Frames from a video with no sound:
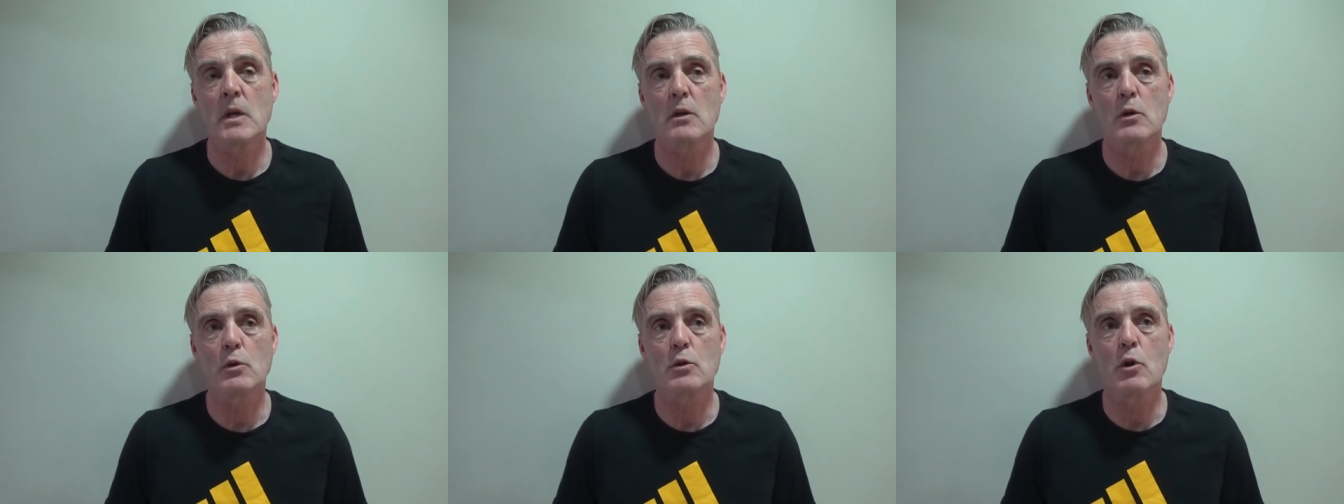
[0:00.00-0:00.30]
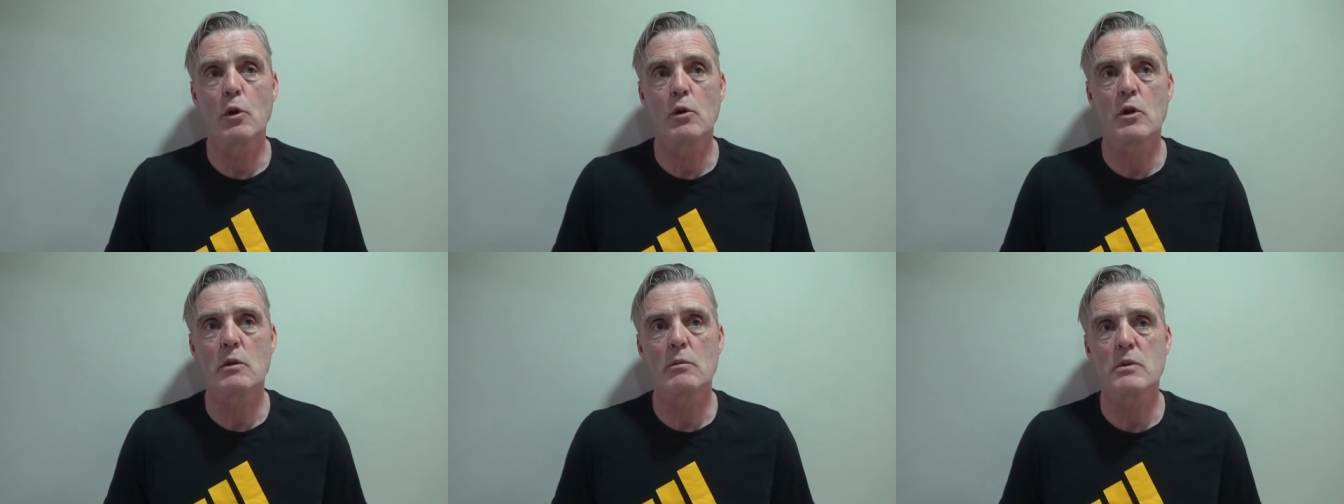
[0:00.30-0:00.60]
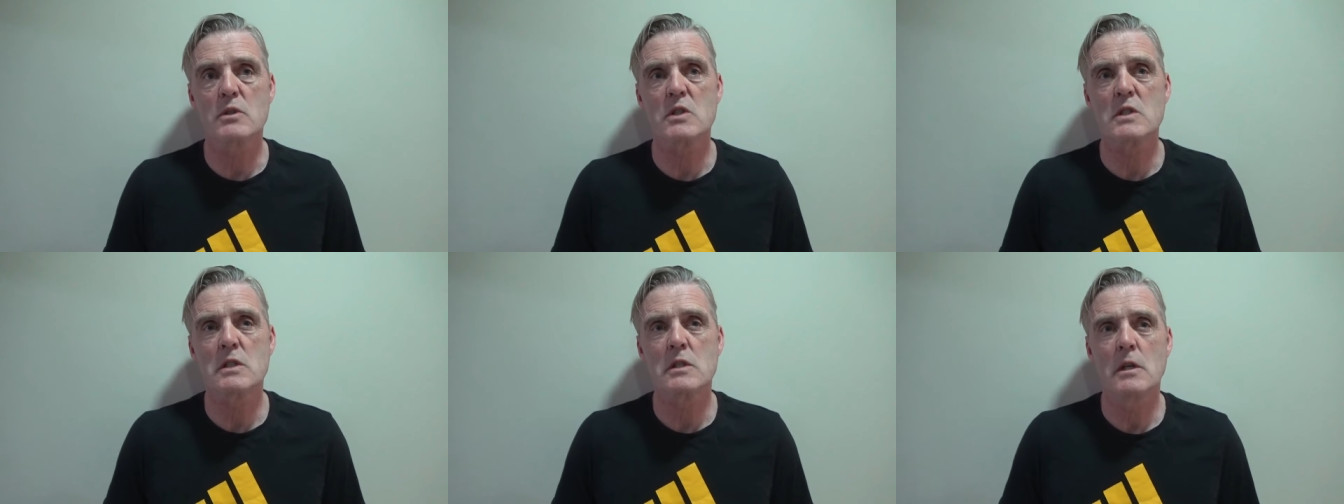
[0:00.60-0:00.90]
good
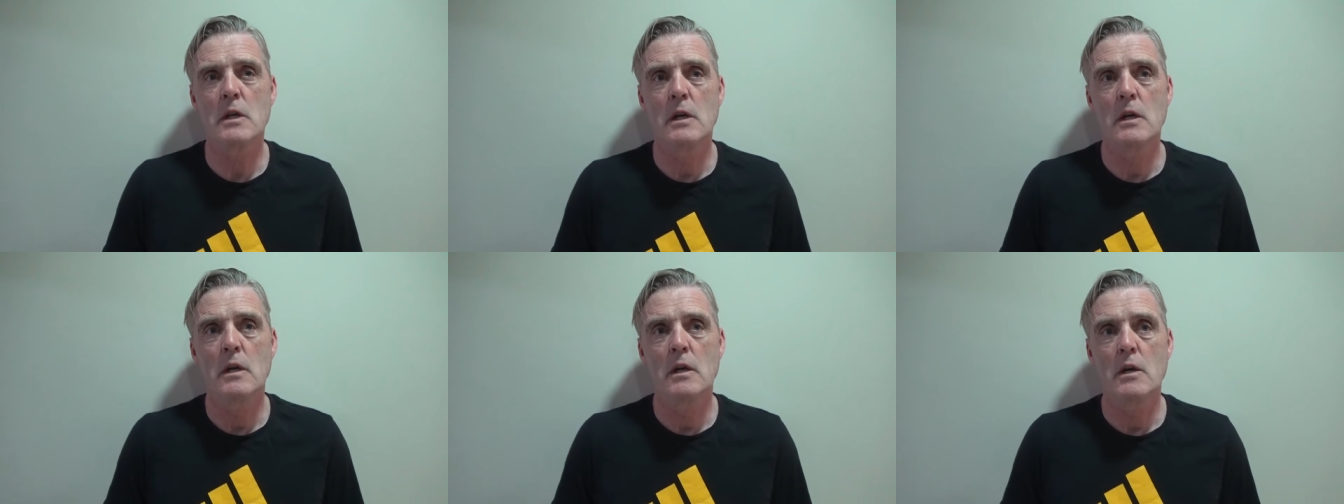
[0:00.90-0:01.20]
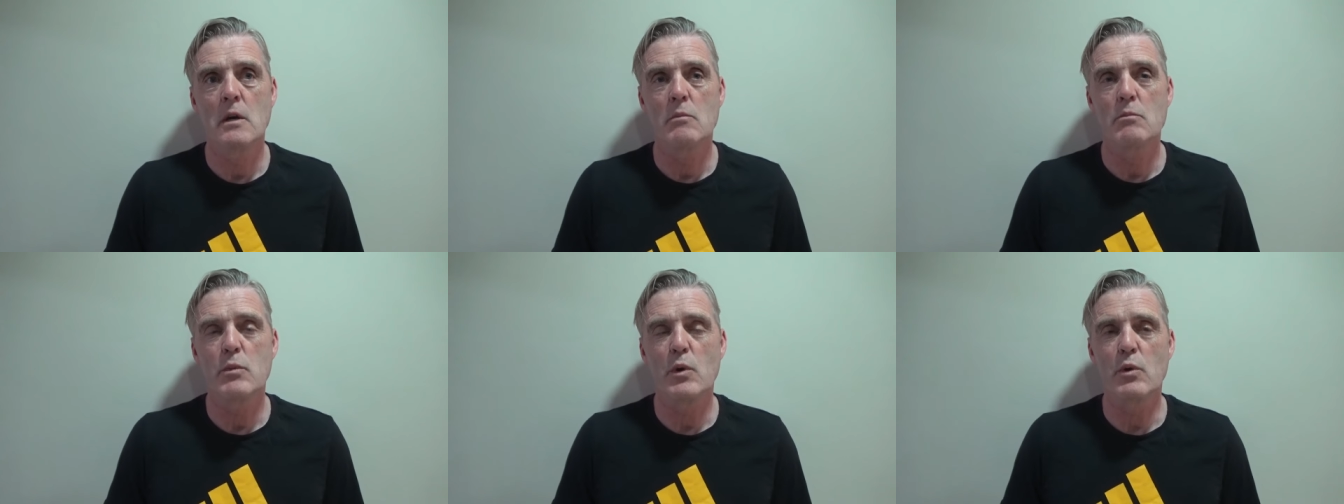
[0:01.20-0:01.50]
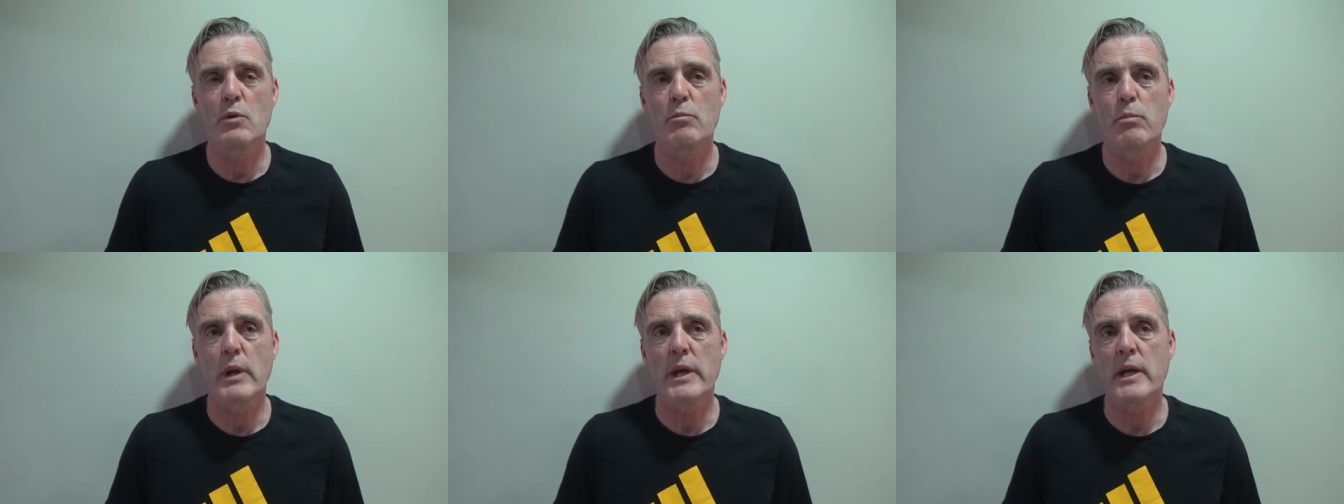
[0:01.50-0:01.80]
goalkeepers
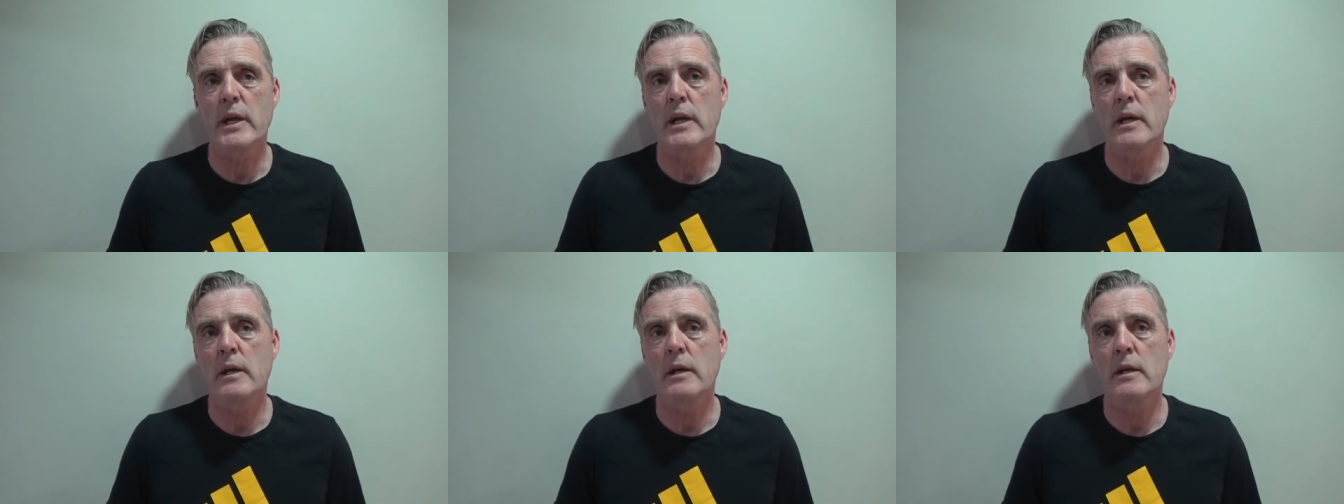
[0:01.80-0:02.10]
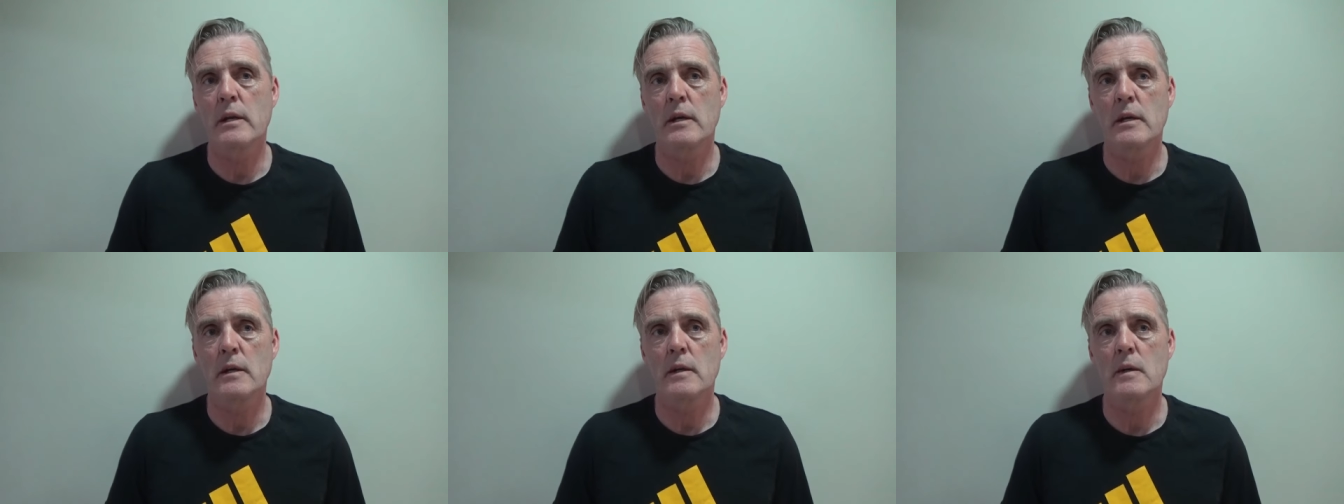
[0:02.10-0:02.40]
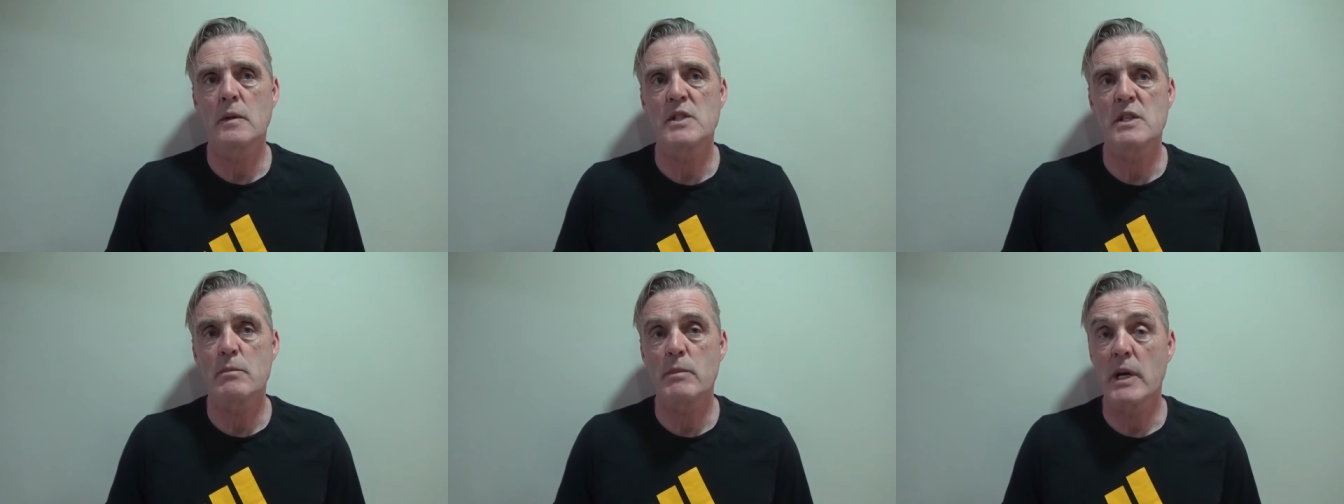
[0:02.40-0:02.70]
both playing in
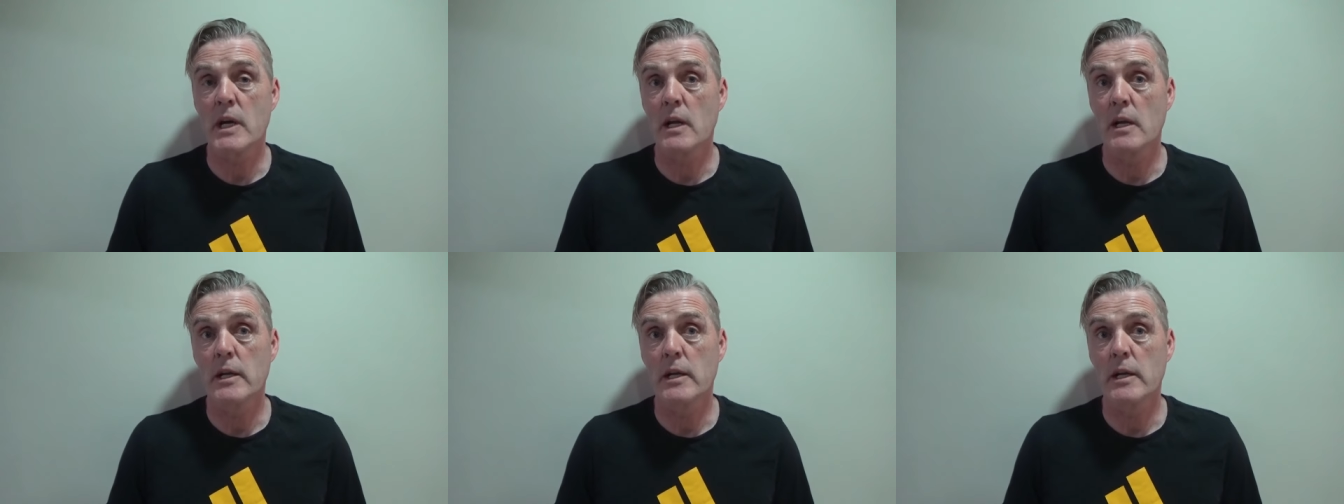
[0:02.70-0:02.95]
uh, Jamaica